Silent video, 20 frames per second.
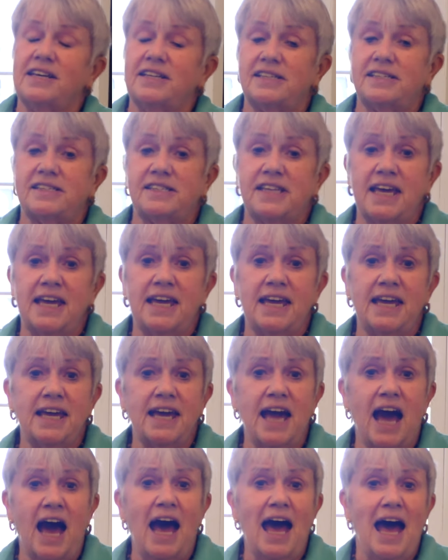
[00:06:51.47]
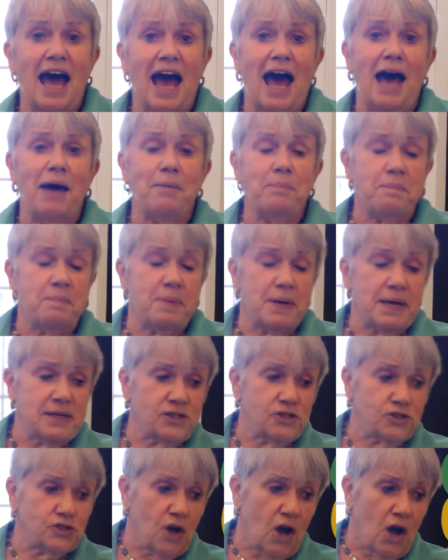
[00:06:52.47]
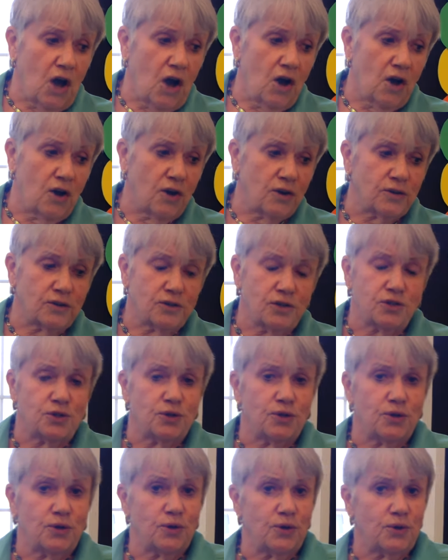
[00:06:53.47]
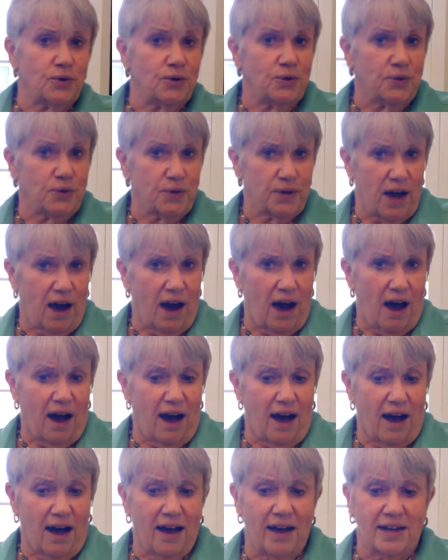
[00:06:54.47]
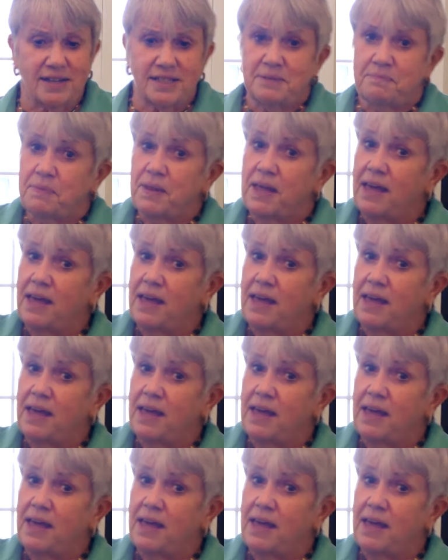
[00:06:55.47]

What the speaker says: Sing a happy song to God.